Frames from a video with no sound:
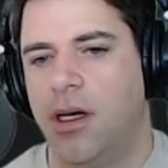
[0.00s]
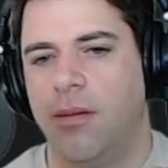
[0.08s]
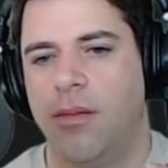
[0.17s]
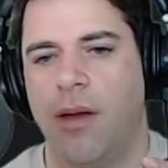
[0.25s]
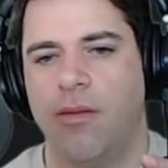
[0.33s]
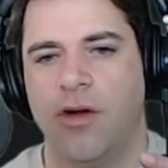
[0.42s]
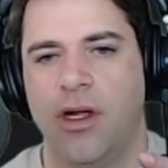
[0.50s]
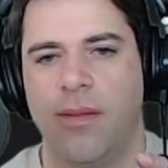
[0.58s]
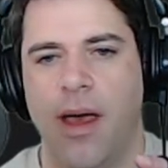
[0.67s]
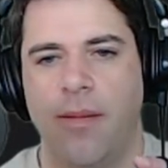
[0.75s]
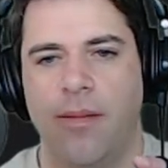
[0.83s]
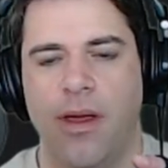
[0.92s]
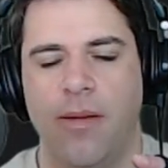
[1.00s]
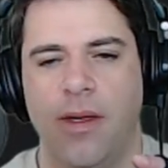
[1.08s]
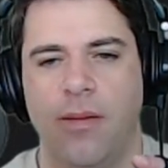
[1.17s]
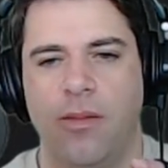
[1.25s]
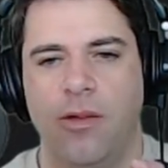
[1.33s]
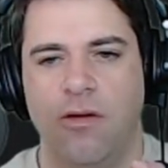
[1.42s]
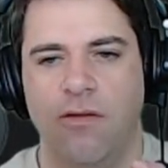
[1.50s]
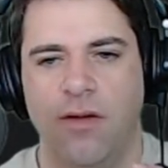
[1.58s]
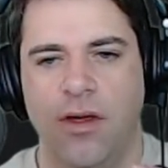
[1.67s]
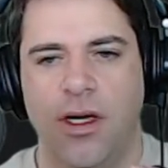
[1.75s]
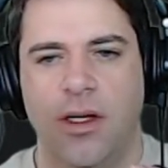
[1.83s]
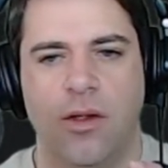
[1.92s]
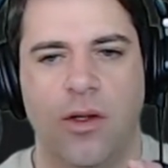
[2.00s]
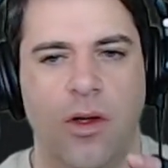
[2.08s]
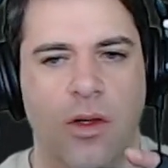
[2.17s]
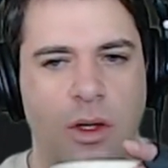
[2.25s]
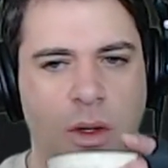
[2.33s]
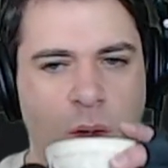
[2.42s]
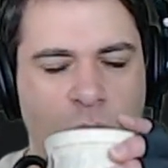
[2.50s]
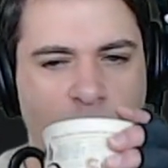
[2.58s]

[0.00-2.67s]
Memory map, maybe UV. I don't know though.